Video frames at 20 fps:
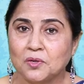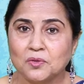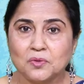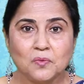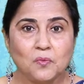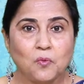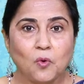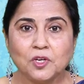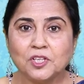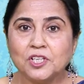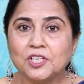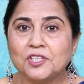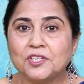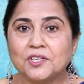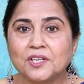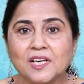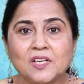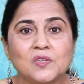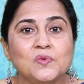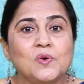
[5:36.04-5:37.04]
So, what a
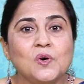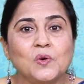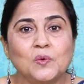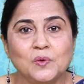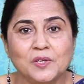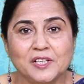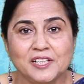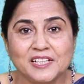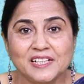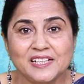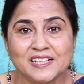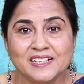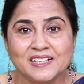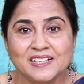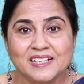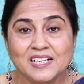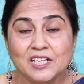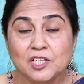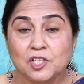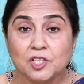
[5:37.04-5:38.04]
treat for Valli.
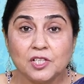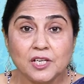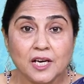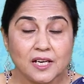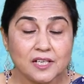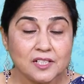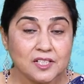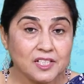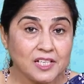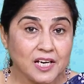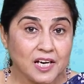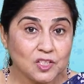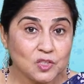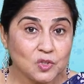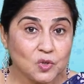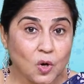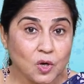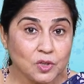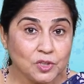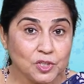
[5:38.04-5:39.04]
She, ha she
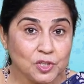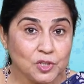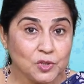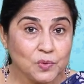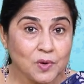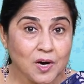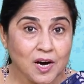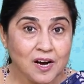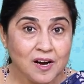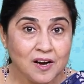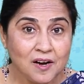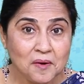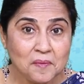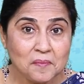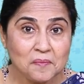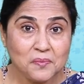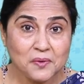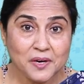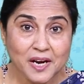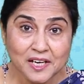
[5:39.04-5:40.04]
has got into a
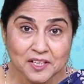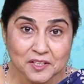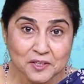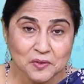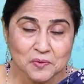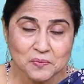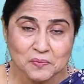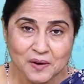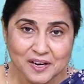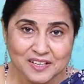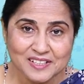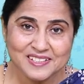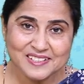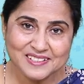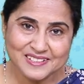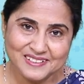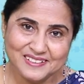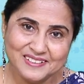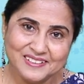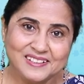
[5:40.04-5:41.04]
brand new bus.
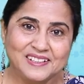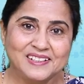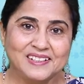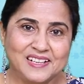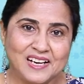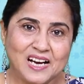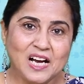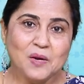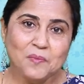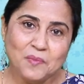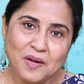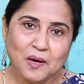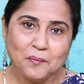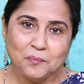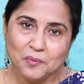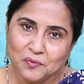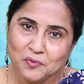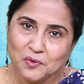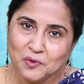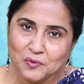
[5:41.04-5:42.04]
I am
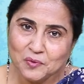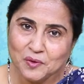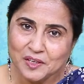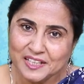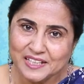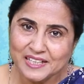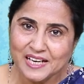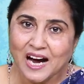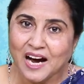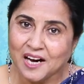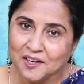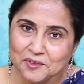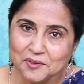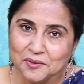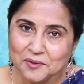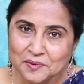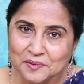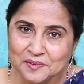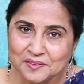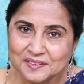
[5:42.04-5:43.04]
happy for Valli. Are
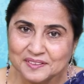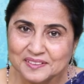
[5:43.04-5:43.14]
you?